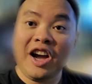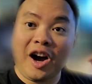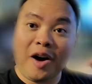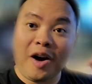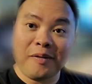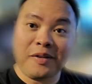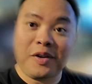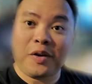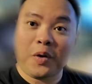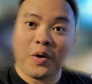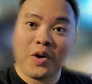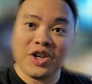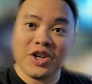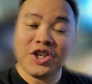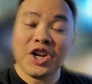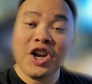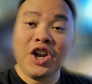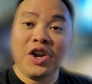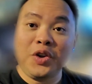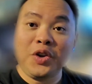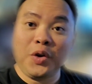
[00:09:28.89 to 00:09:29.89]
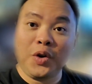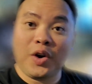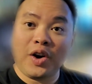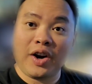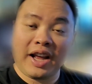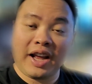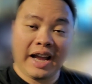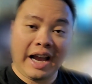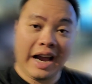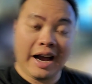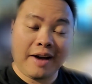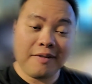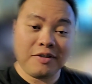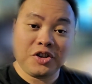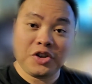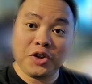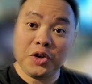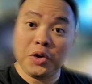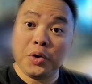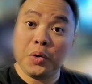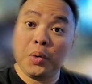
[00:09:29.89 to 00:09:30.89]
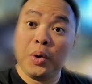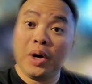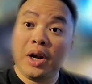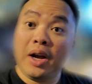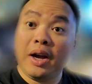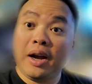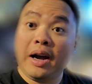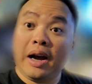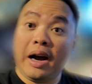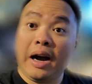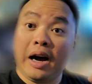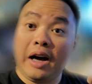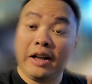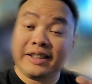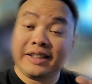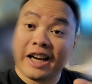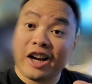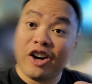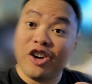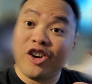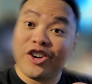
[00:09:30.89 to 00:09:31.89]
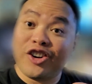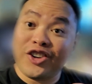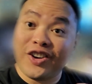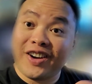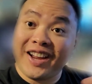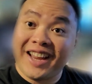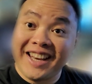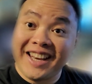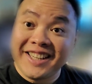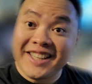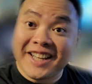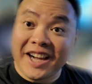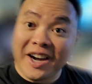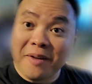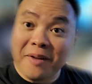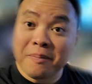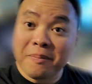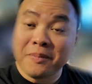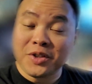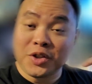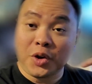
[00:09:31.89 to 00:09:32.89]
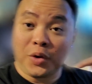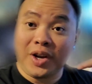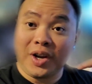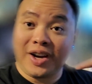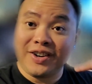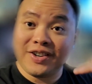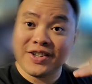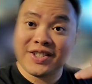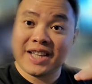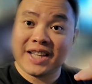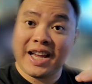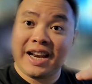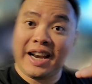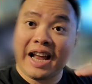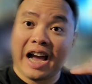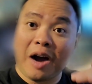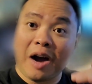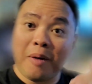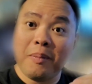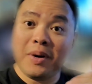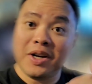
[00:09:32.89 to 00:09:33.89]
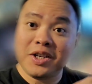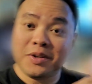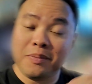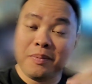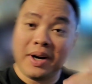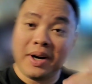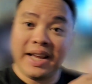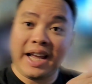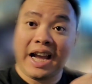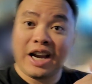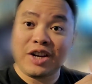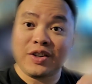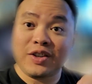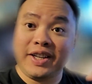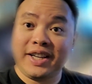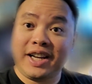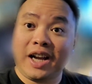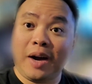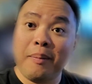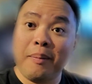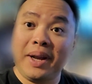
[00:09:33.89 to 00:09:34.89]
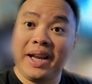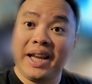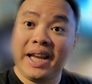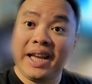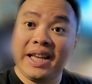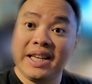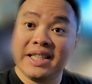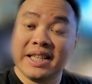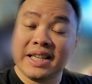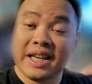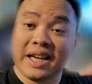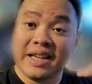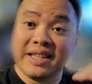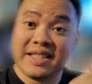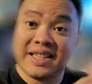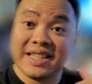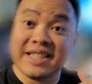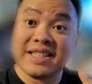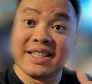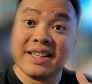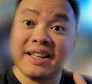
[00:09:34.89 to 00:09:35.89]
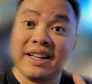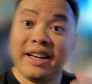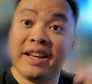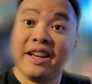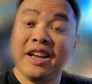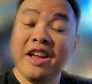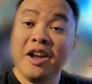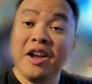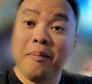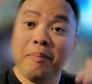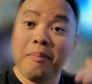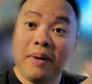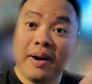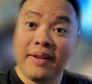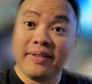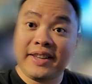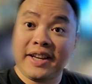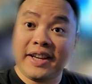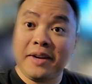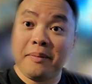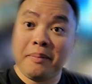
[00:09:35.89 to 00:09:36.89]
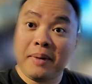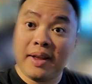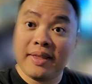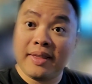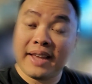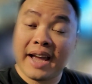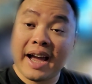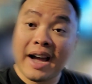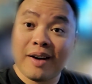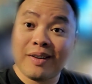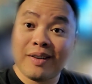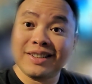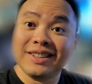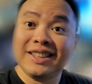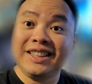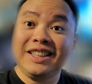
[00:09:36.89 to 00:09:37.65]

Of course, you're gonna have to take a look at your income so you understand how much money actually coming in consistently, month in, month out.